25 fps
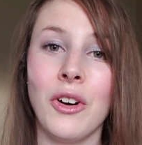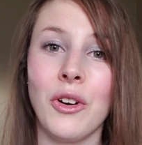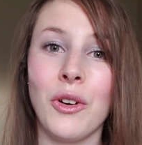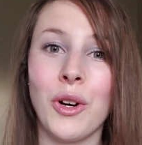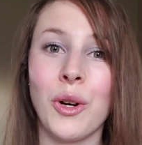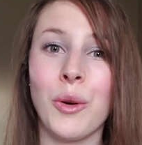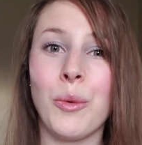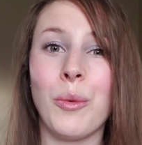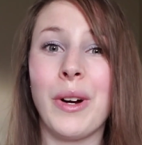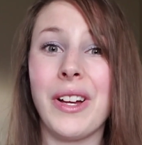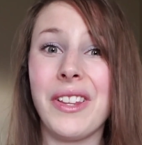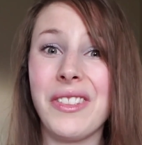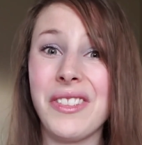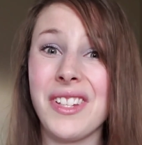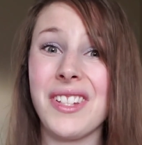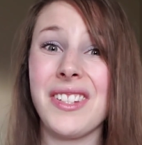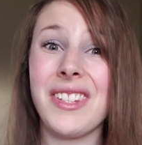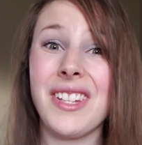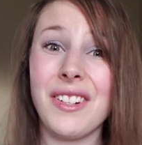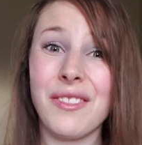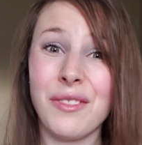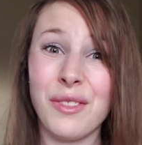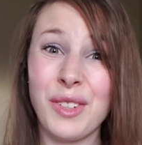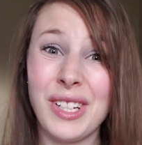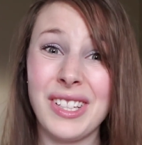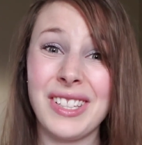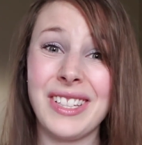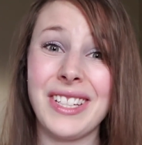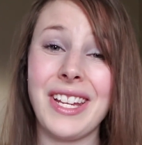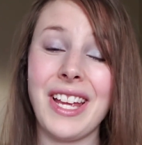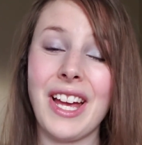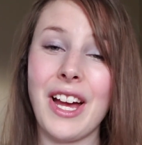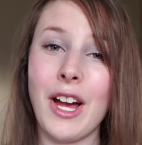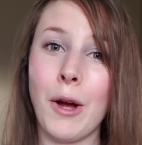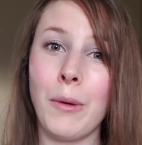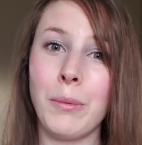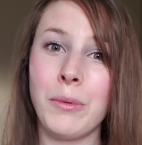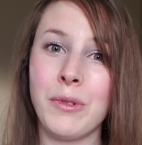Or one thing that really
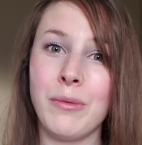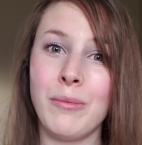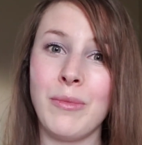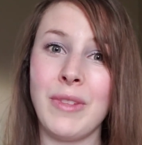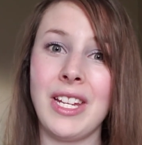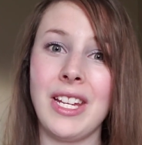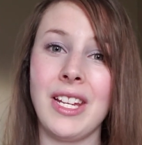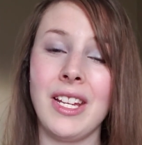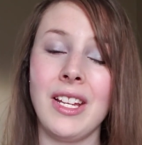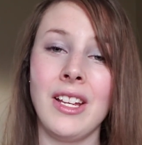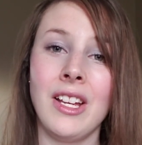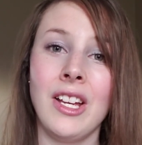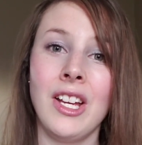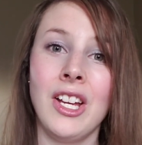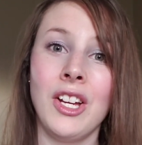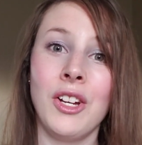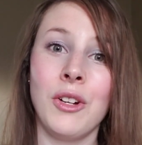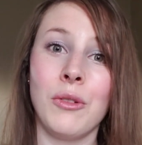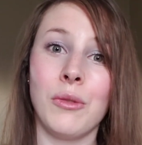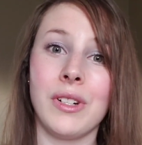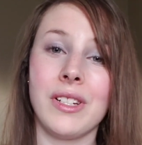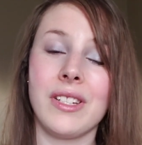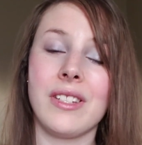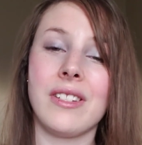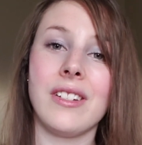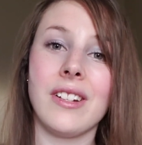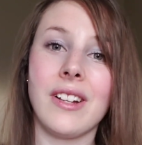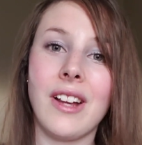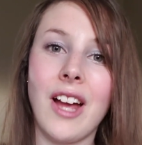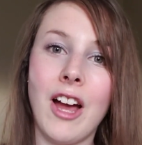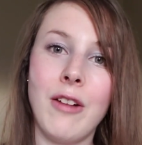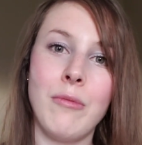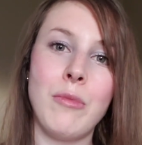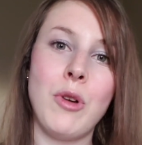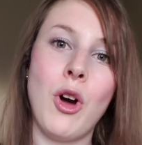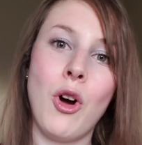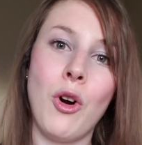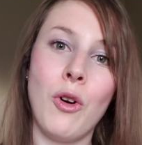helped me was to
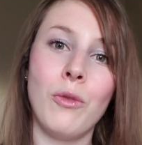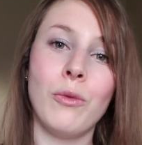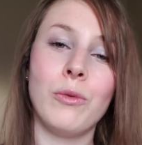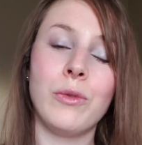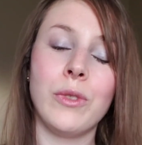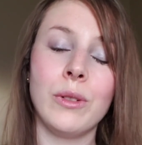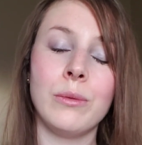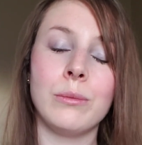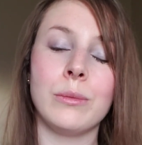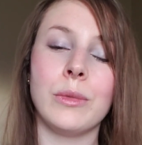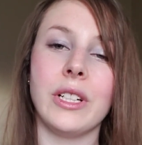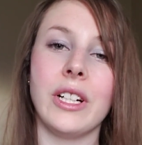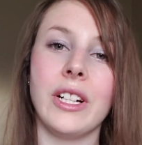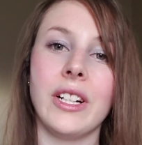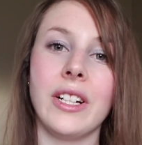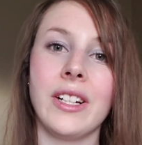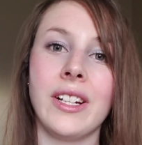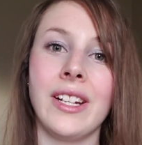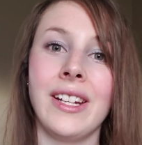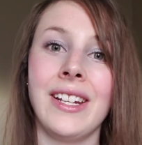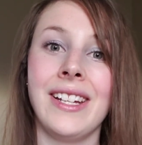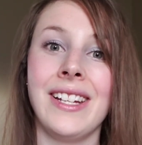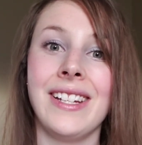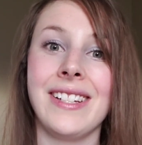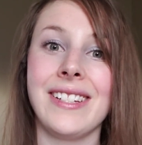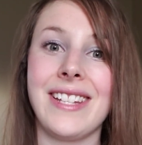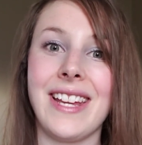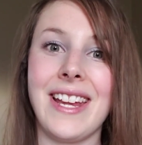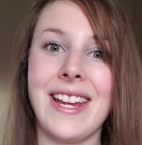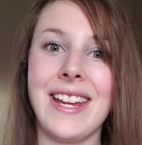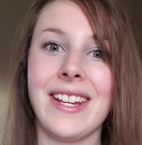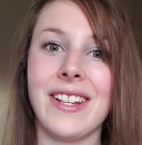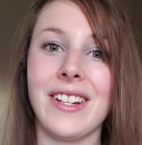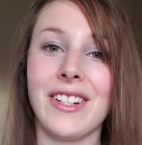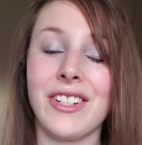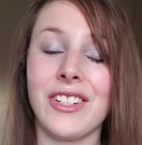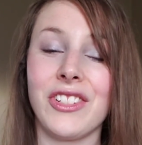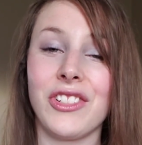come home from work,
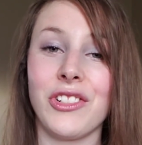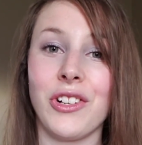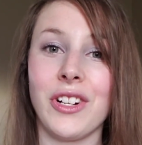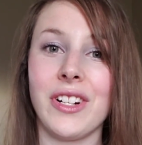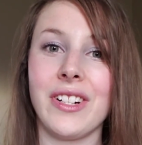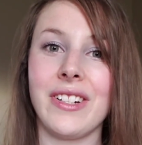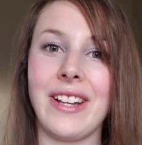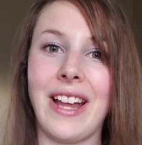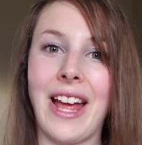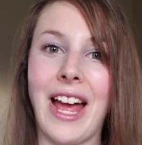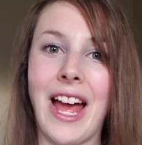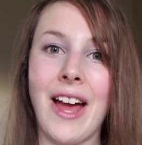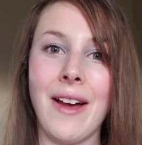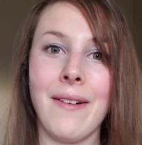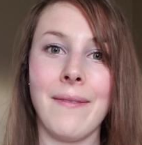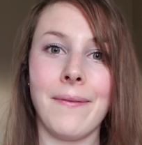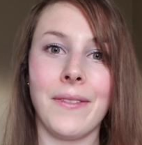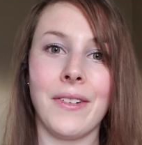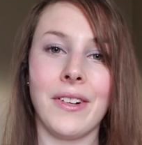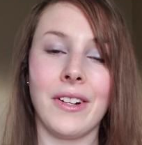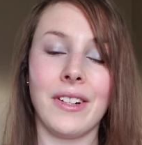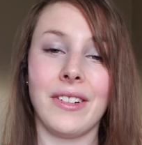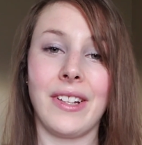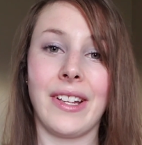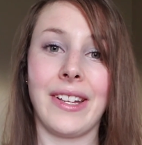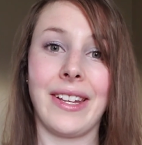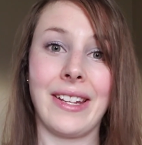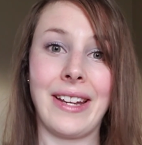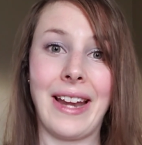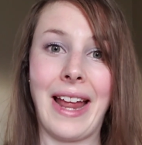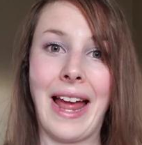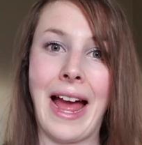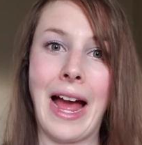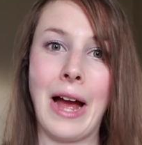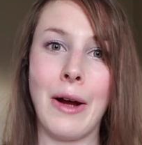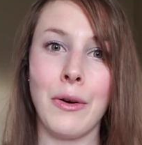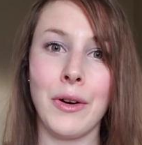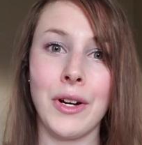take a short nap for like an
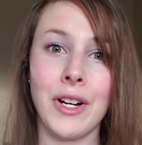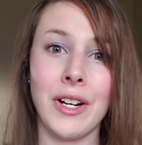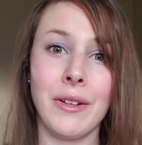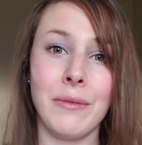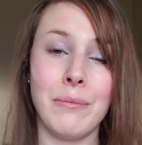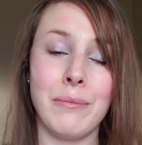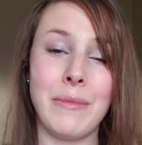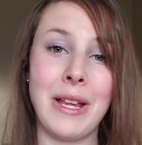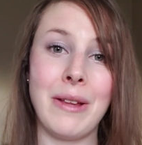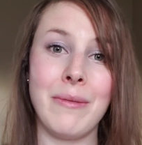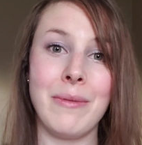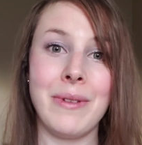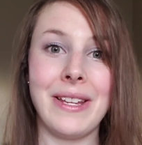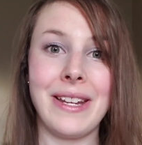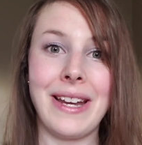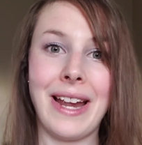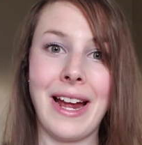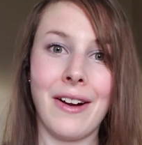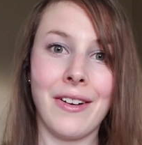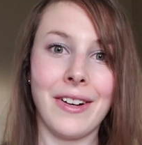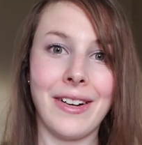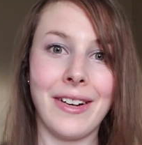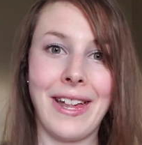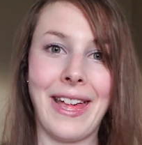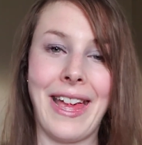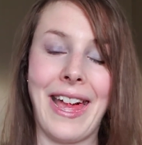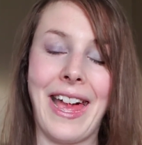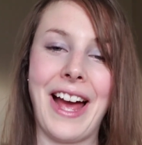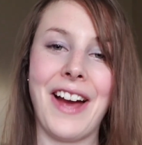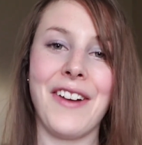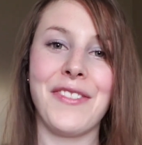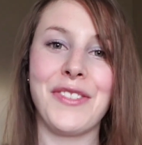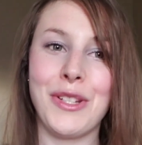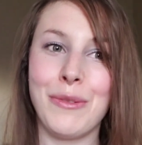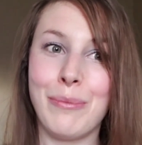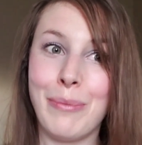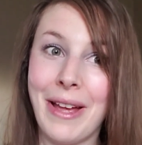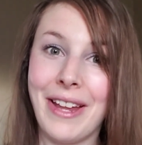hour, maybe an hour and a
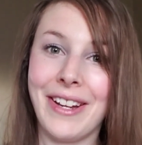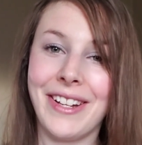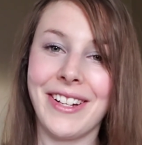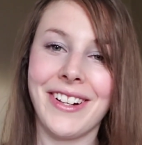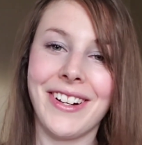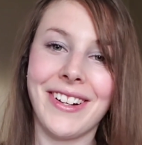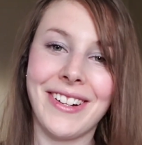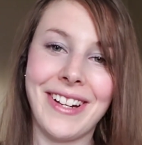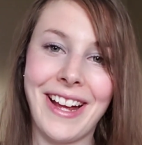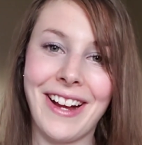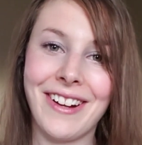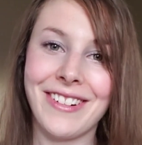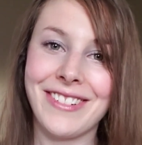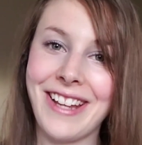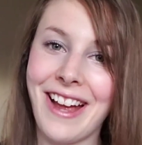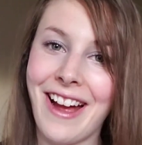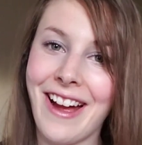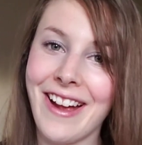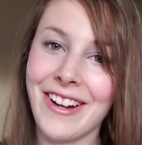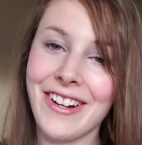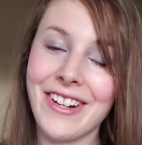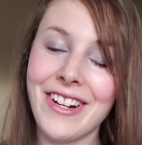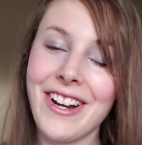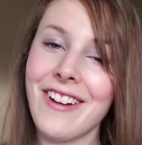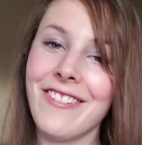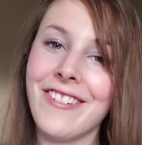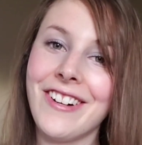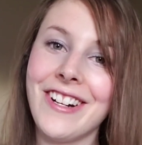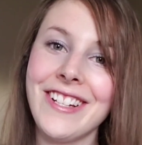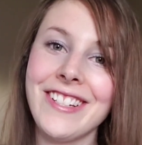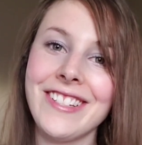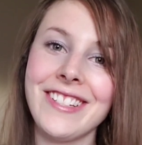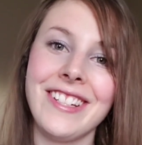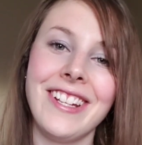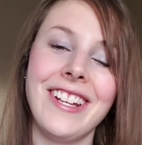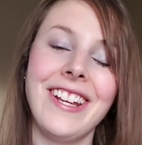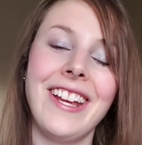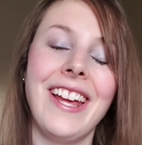half, depending on how tired I
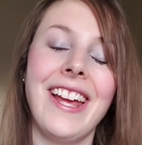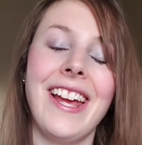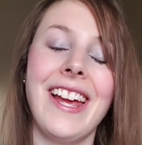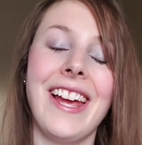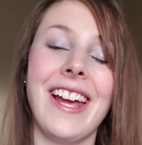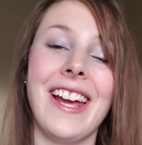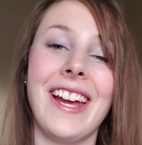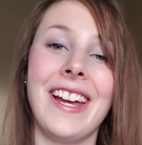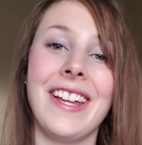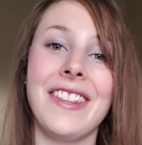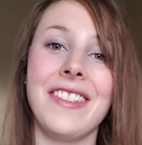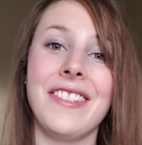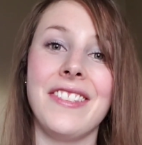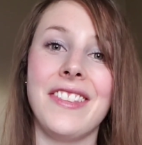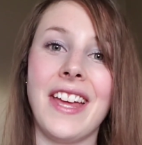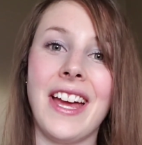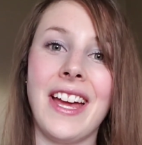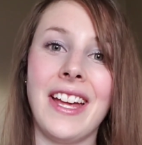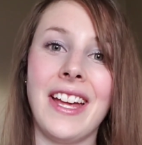was, and